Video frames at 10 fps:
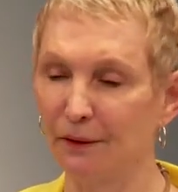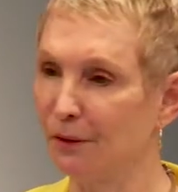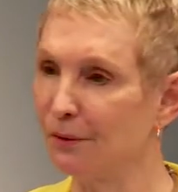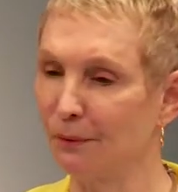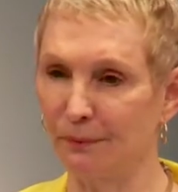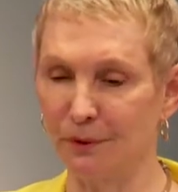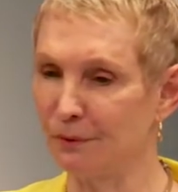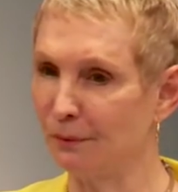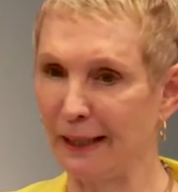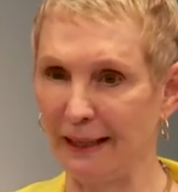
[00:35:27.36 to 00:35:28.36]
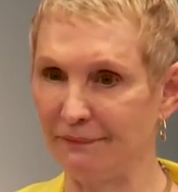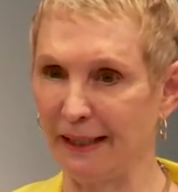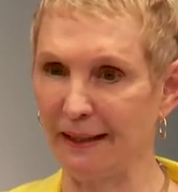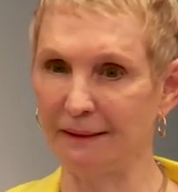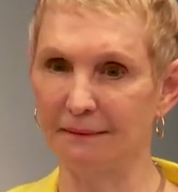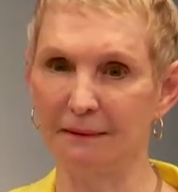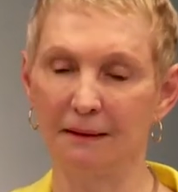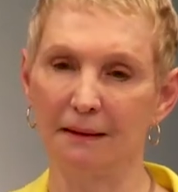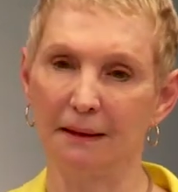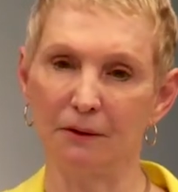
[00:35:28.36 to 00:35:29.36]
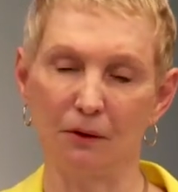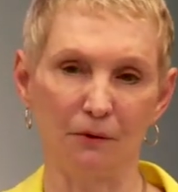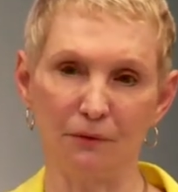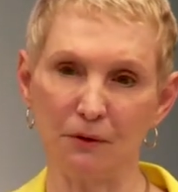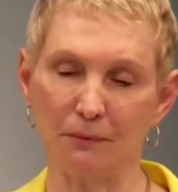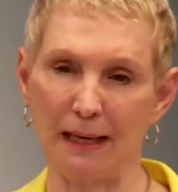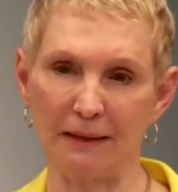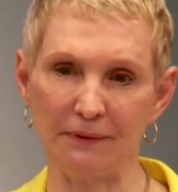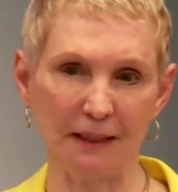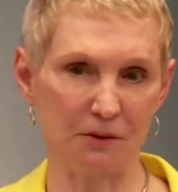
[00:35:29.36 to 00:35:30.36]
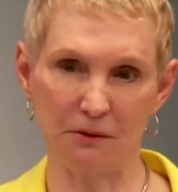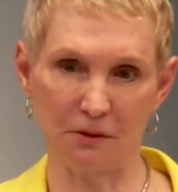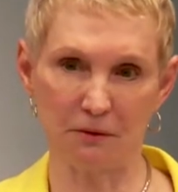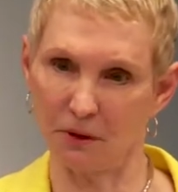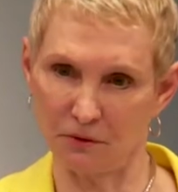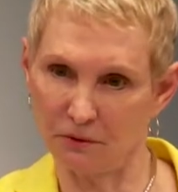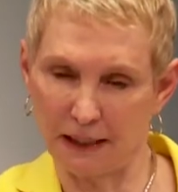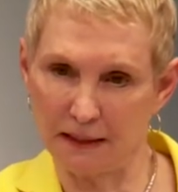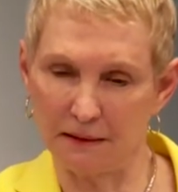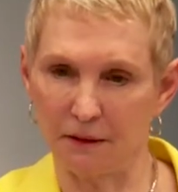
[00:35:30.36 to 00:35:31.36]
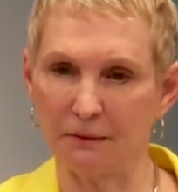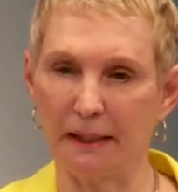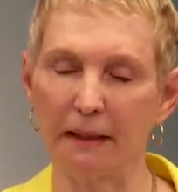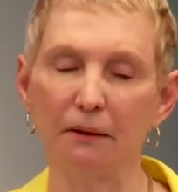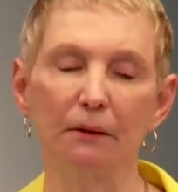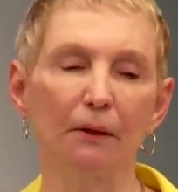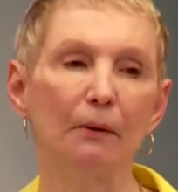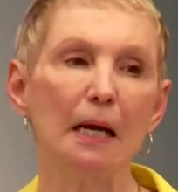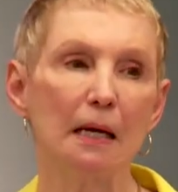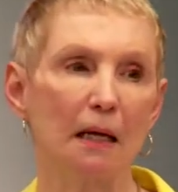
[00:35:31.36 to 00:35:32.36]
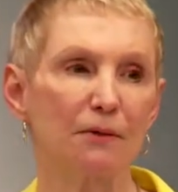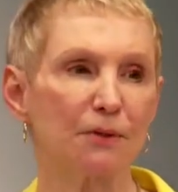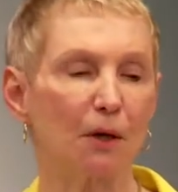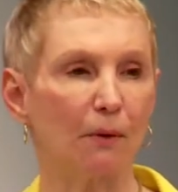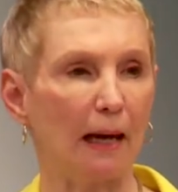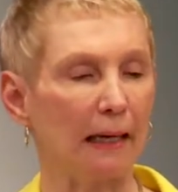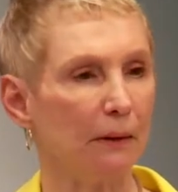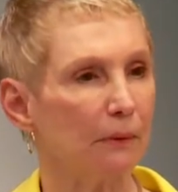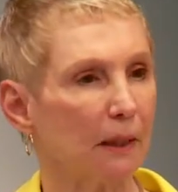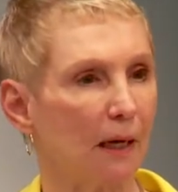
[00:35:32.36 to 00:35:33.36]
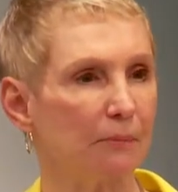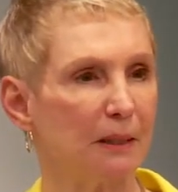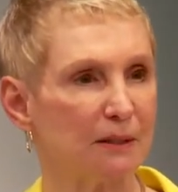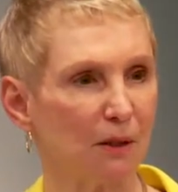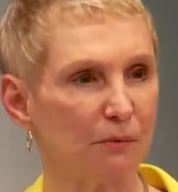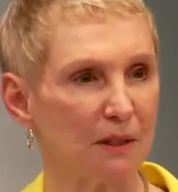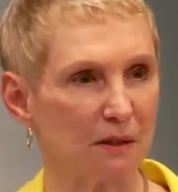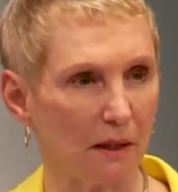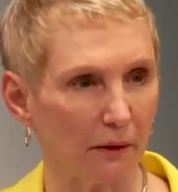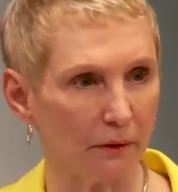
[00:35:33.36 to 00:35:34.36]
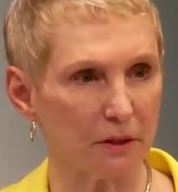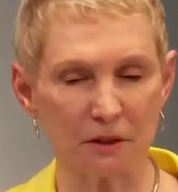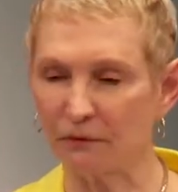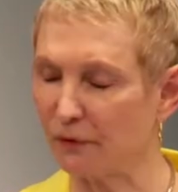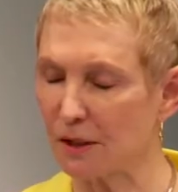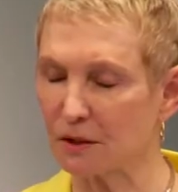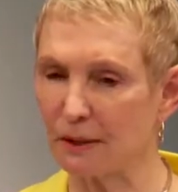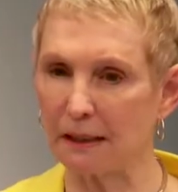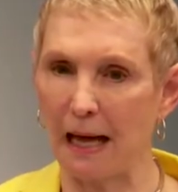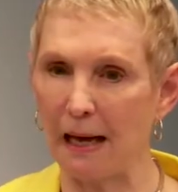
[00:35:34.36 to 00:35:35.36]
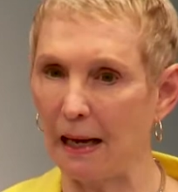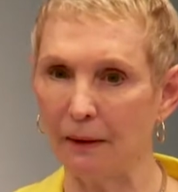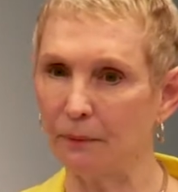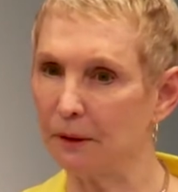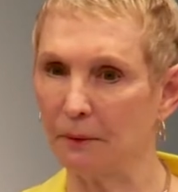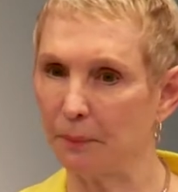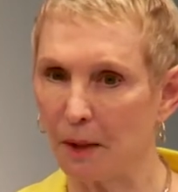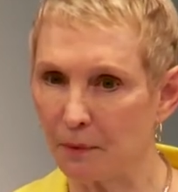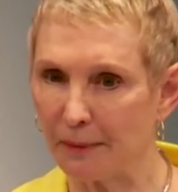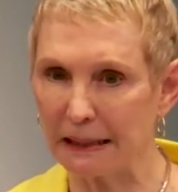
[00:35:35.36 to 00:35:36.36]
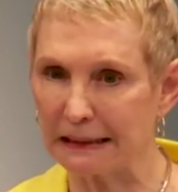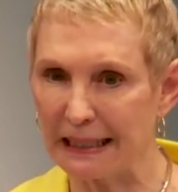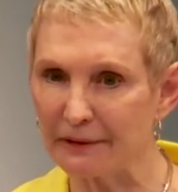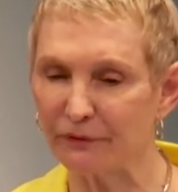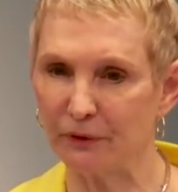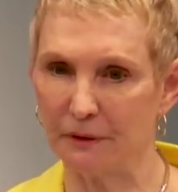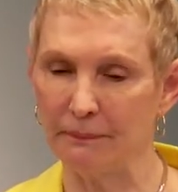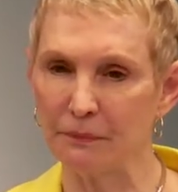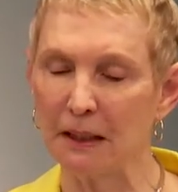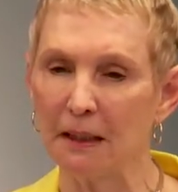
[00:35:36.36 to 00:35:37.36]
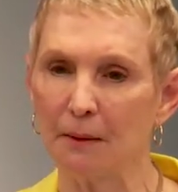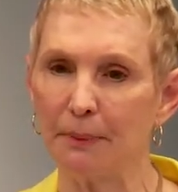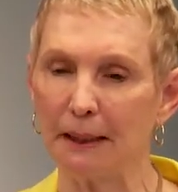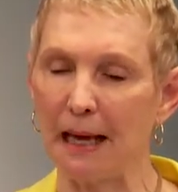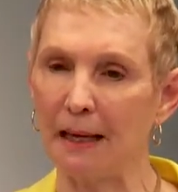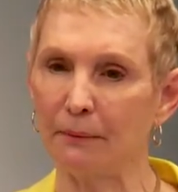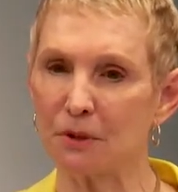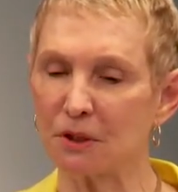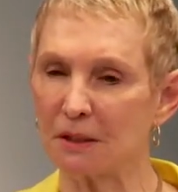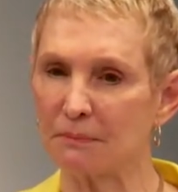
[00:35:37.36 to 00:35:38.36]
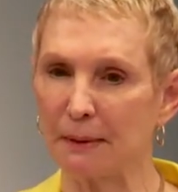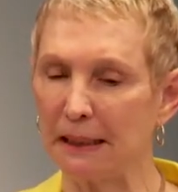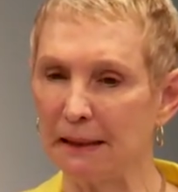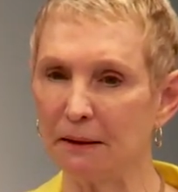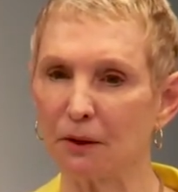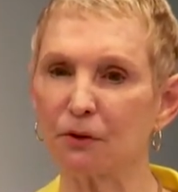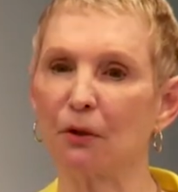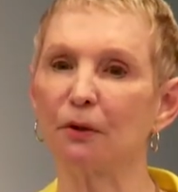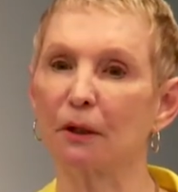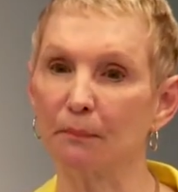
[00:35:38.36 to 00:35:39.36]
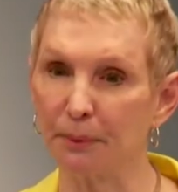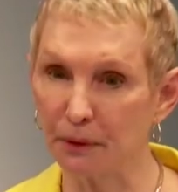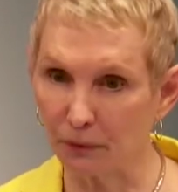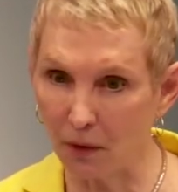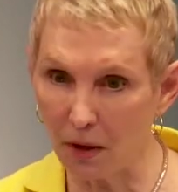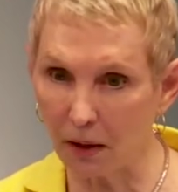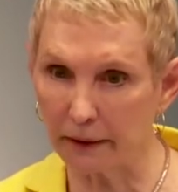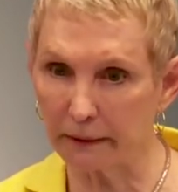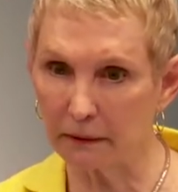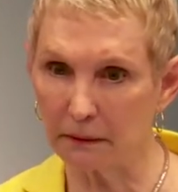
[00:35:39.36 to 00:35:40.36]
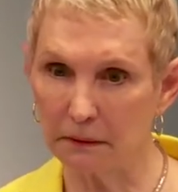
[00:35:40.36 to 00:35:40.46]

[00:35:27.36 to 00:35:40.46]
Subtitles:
You don't have that. You know, if you don't have that, you know you can't do that, you know? And so he would have gotten me so discouraged and frustrated, I wouldn't have probably made an effort. But I was just beginning to turn the computer on.